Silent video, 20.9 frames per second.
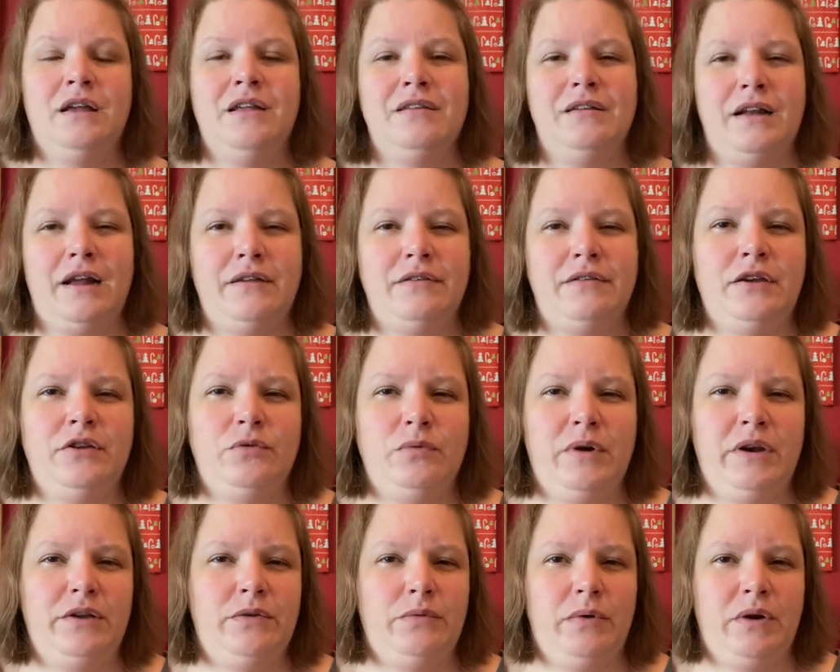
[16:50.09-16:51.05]
Did I say
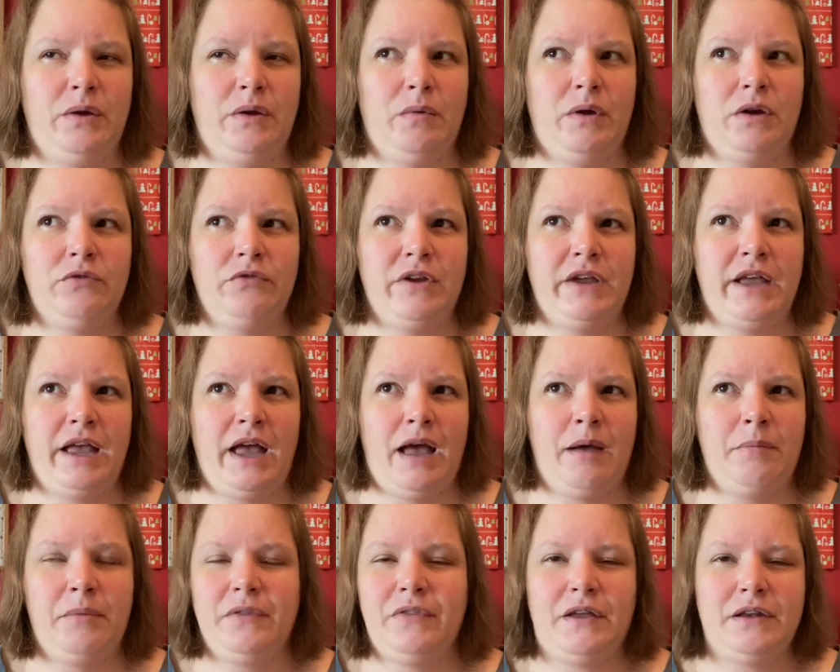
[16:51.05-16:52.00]
2021
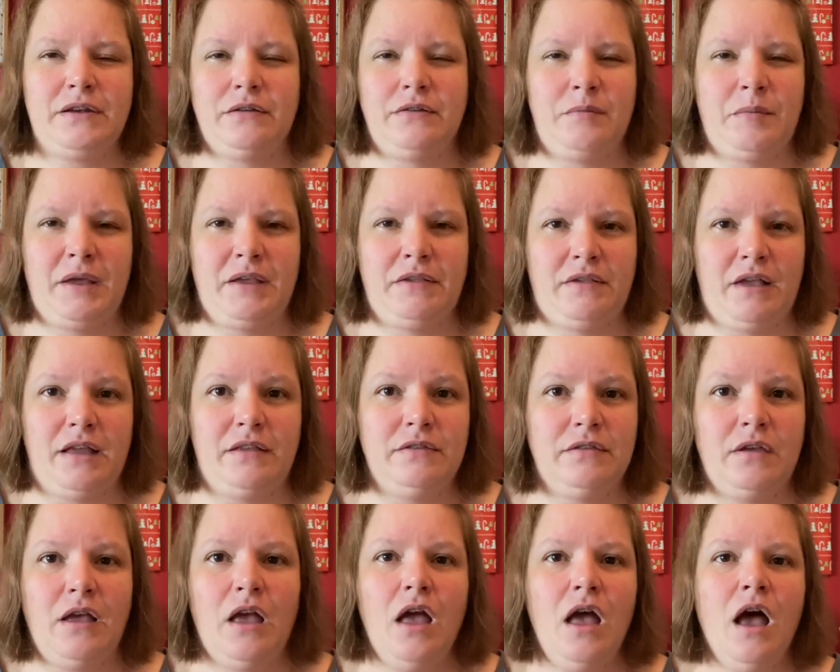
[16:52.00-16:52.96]
recap? That doesn't make sense.
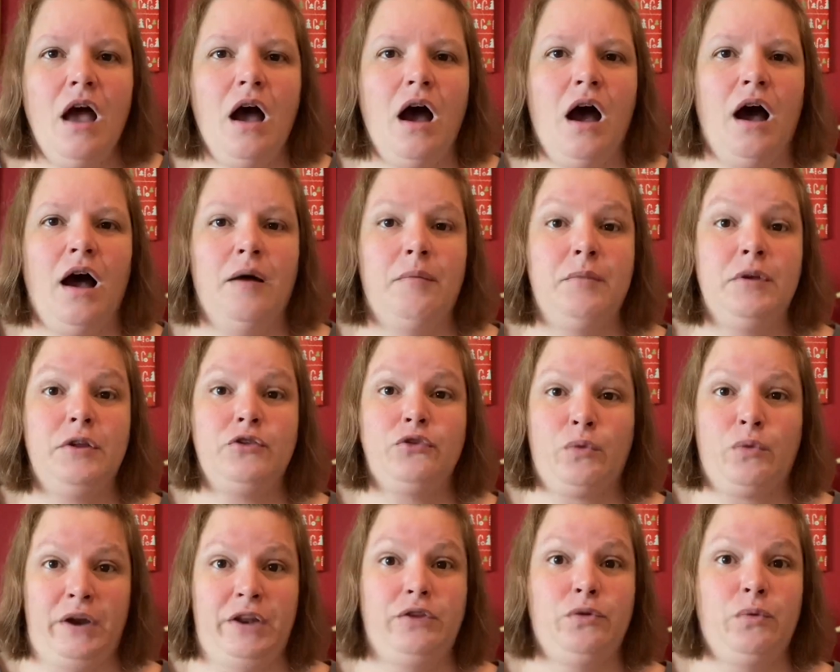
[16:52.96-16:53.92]

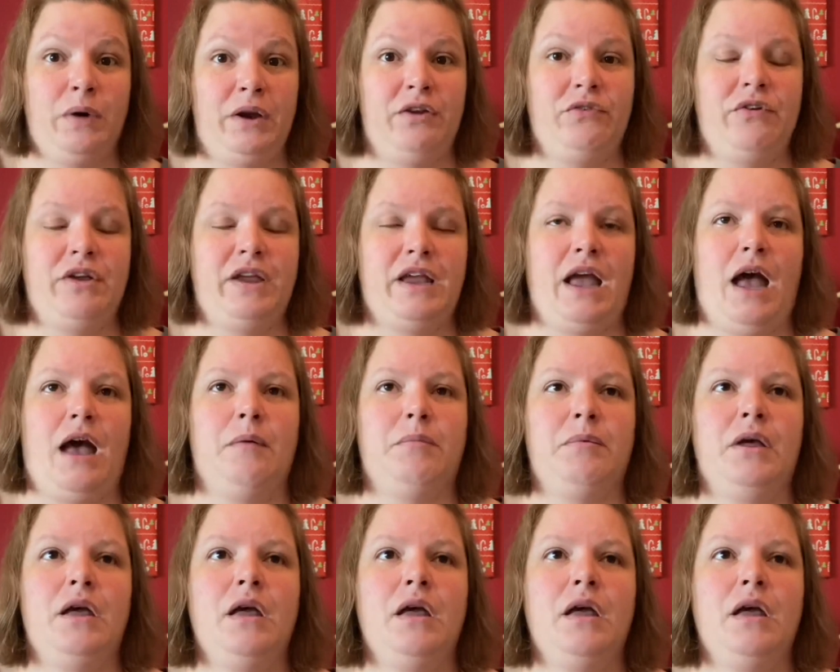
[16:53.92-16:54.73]
2020 recap.